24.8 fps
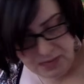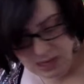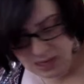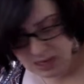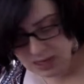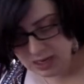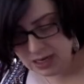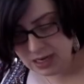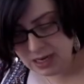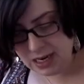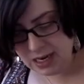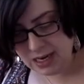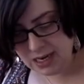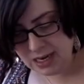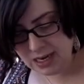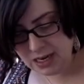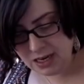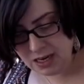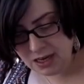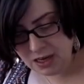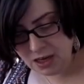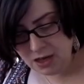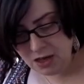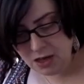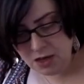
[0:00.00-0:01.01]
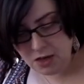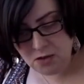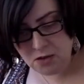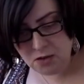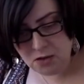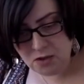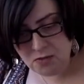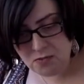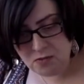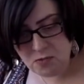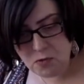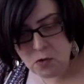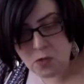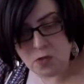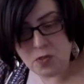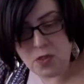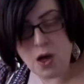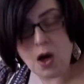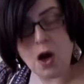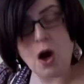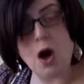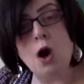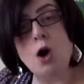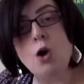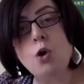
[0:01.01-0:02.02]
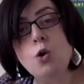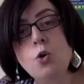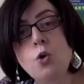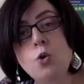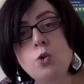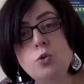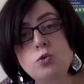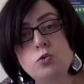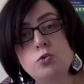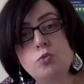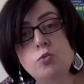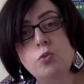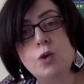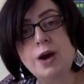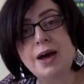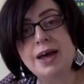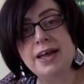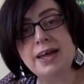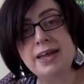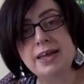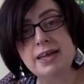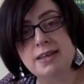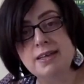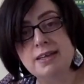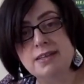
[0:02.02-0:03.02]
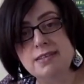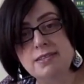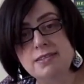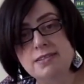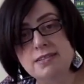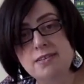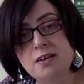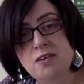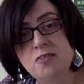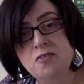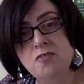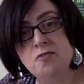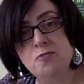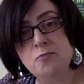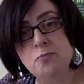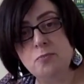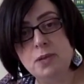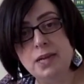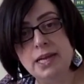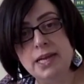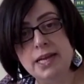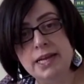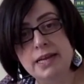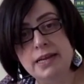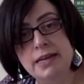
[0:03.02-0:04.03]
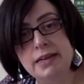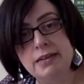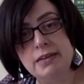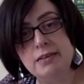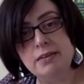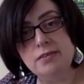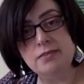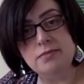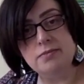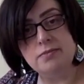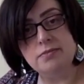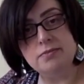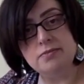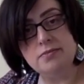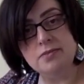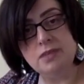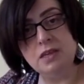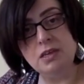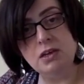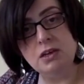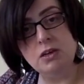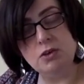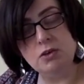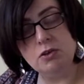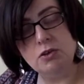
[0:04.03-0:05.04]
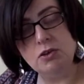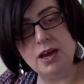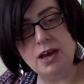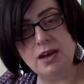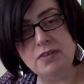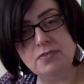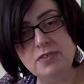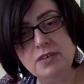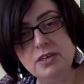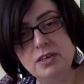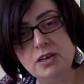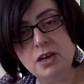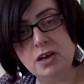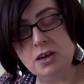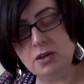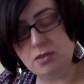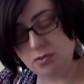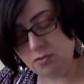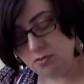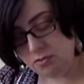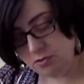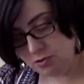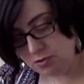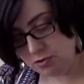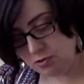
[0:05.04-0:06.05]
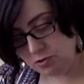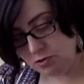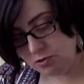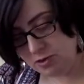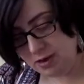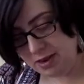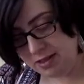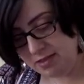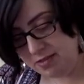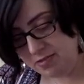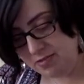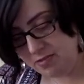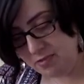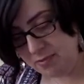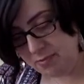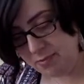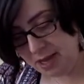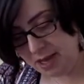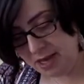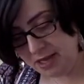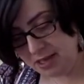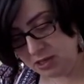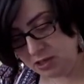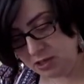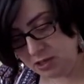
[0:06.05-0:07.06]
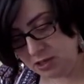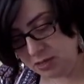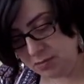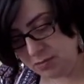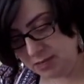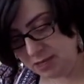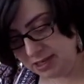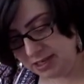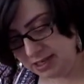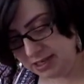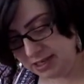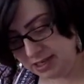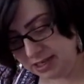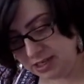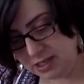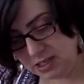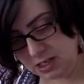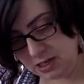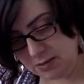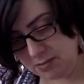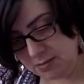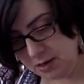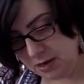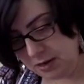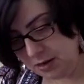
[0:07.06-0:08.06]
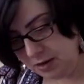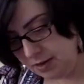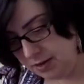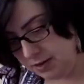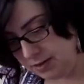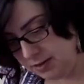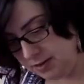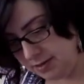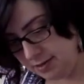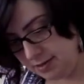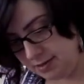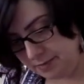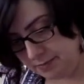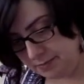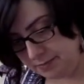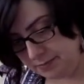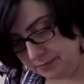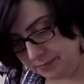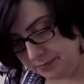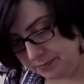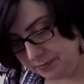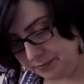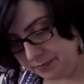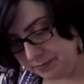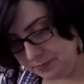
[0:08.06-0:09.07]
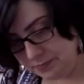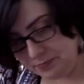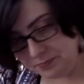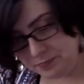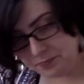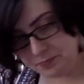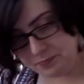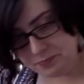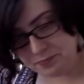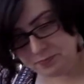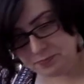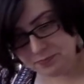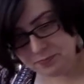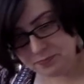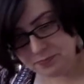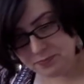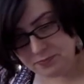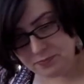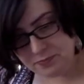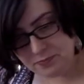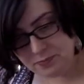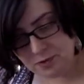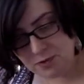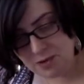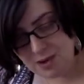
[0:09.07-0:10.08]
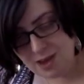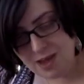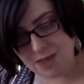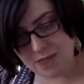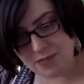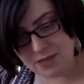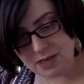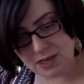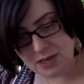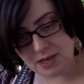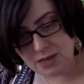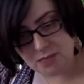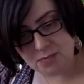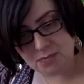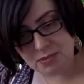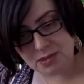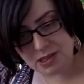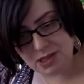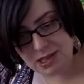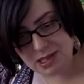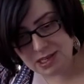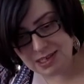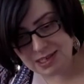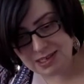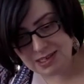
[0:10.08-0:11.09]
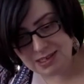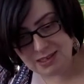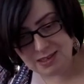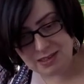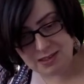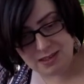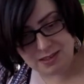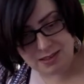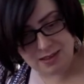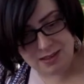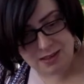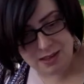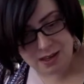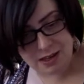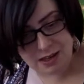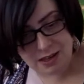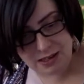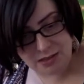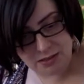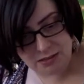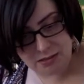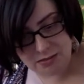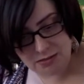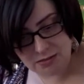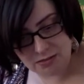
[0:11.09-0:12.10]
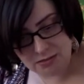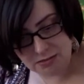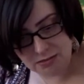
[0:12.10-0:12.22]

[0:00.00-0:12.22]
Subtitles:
Letting go of all the old ways of being. You have to go through a transformation, my dear Geminis. You have to complete a cycle.